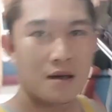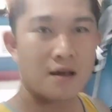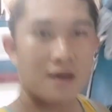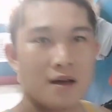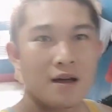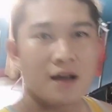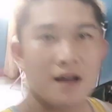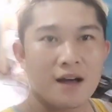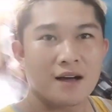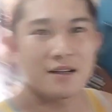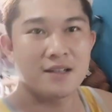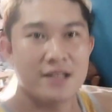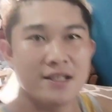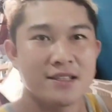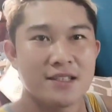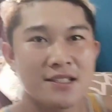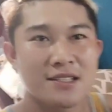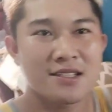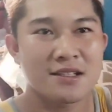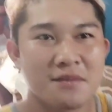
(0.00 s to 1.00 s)
Ang
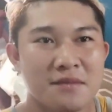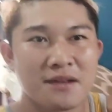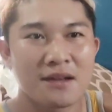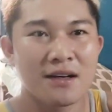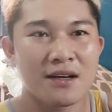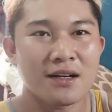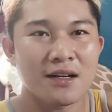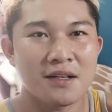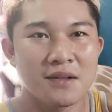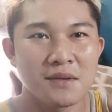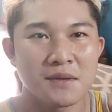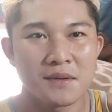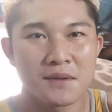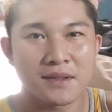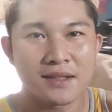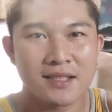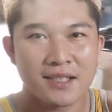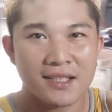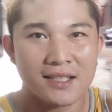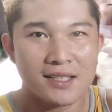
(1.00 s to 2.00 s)
linis na mga
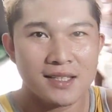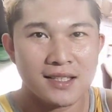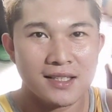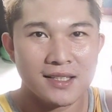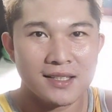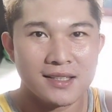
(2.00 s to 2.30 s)
kalugit,